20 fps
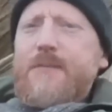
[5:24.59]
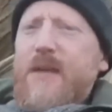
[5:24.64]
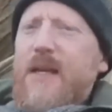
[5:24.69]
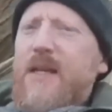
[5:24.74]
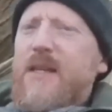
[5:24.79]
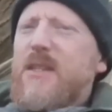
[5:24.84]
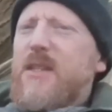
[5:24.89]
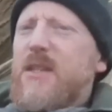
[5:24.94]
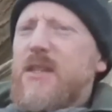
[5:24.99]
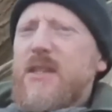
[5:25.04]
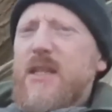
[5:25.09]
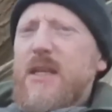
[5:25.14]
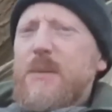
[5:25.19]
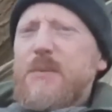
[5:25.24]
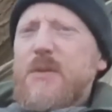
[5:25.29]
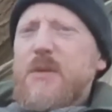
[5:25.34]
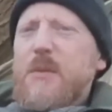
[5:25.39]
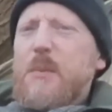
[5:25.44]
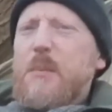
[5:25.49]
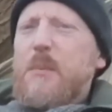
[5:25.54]
It just
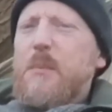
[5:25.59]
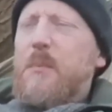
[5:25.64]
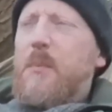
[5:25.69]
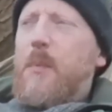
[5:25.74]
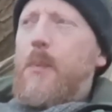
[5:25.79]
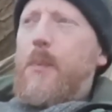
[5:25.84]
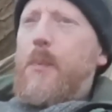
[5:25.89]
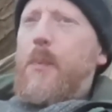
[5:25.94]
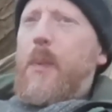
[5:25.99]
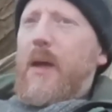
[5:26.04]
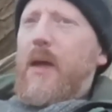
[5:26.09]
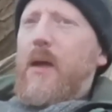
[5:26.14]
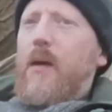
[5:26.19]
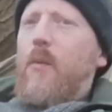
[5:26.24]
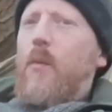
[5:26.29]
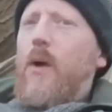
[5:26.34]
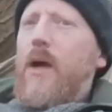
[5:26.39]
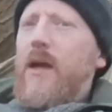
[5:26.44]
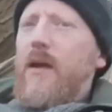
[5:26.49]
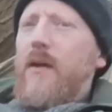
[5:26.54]
seems a
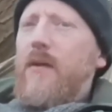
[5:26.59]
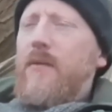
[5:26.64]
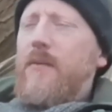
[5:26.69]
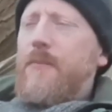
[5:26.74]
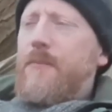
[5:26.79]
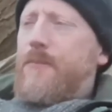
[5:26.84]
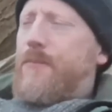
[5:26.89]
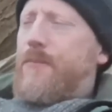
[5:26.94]
bit weird.